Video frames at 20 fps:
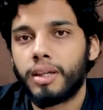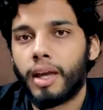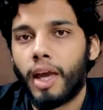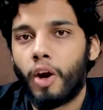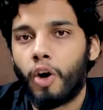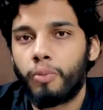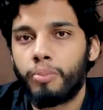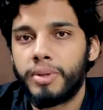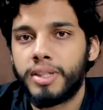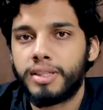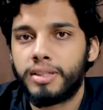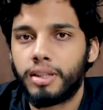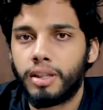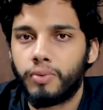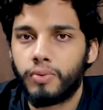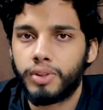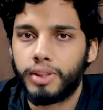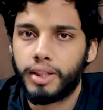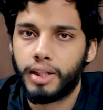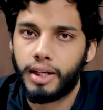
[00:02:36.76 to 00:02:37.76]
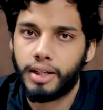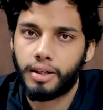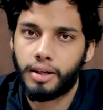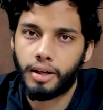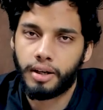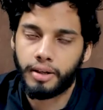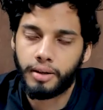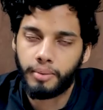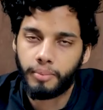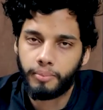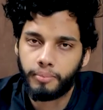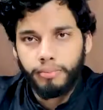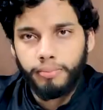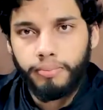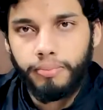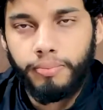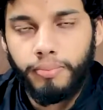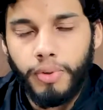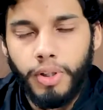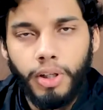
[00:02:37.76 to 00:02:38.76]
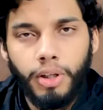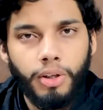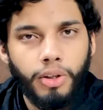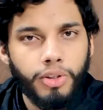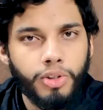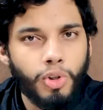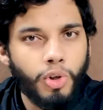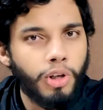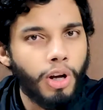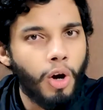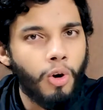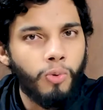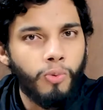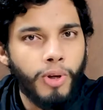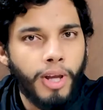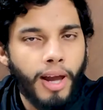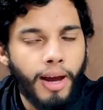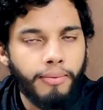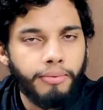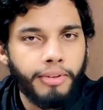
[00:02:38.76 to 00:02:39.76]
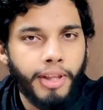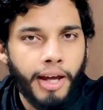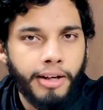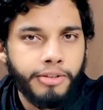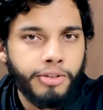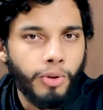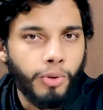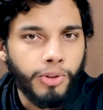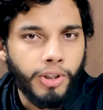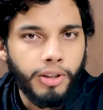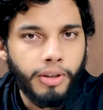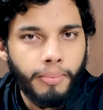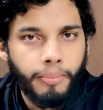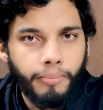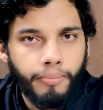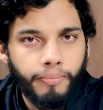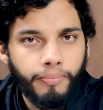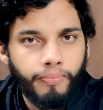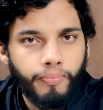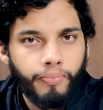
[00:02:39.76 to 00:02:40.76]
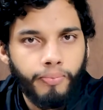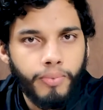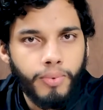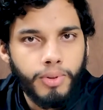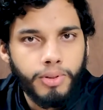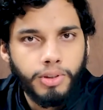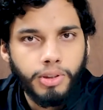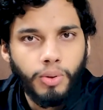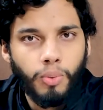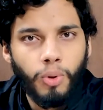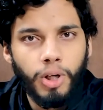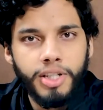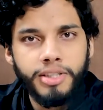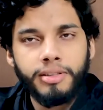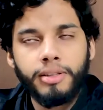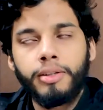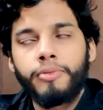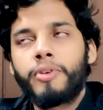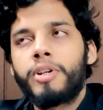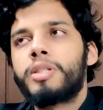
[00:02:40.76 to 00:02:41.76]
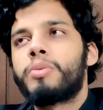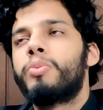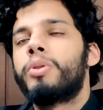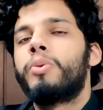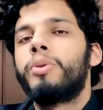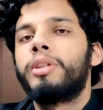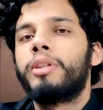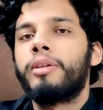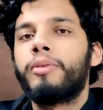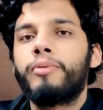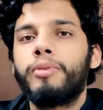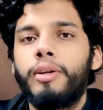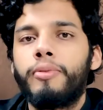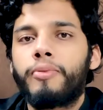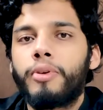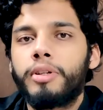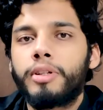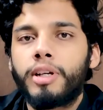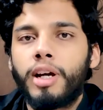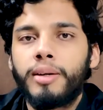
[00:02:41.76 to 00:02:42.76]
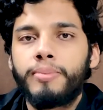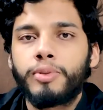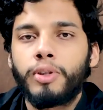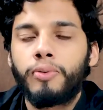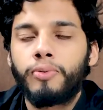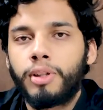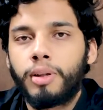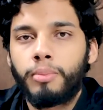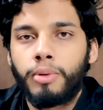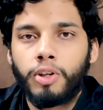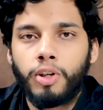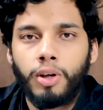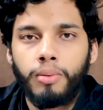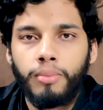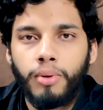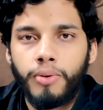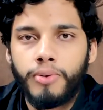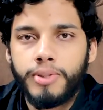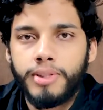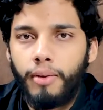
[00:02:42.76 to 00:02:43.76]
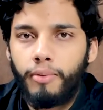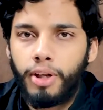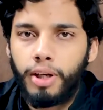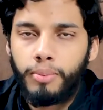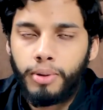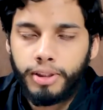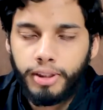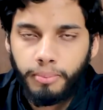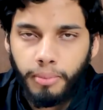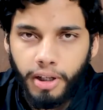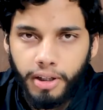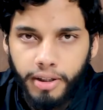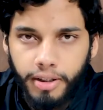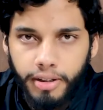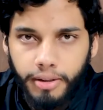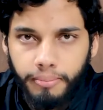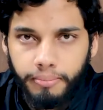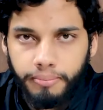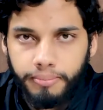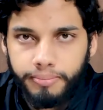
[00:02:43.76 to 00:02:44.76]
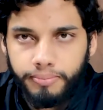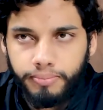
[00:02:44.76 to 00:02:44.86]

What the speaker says: cannot be seen with the naked eye. So now we have that sorted. So what is the difference between the different types of thermal compound available in the market?